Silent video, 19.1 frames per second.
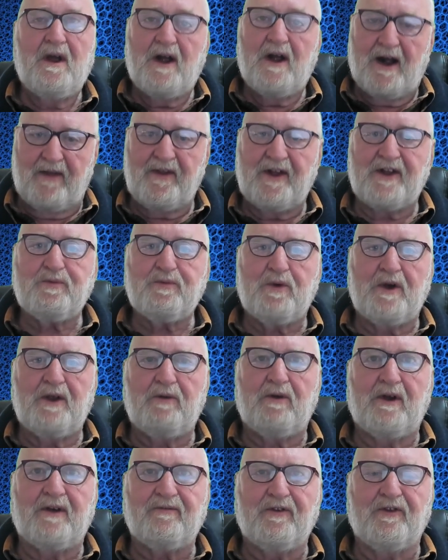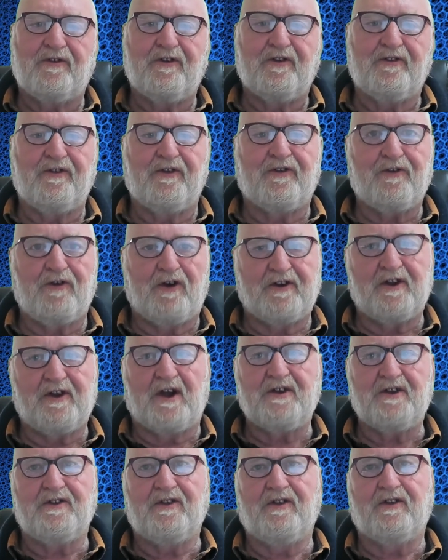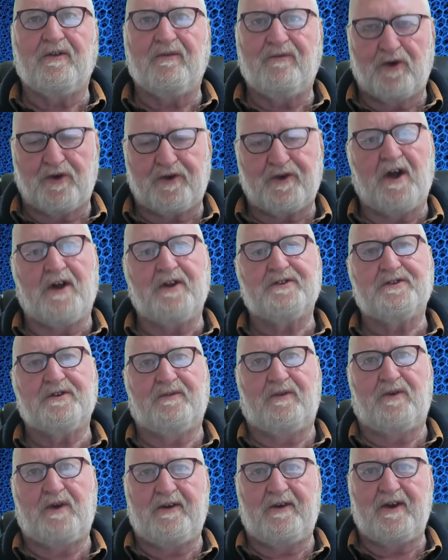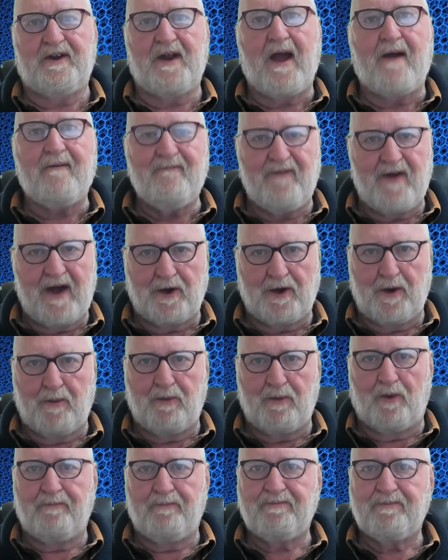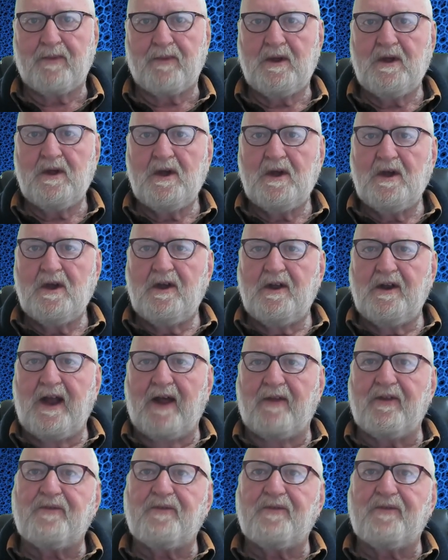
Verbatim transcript: And that's where references and citations and footnotes are very valuable. Now, there's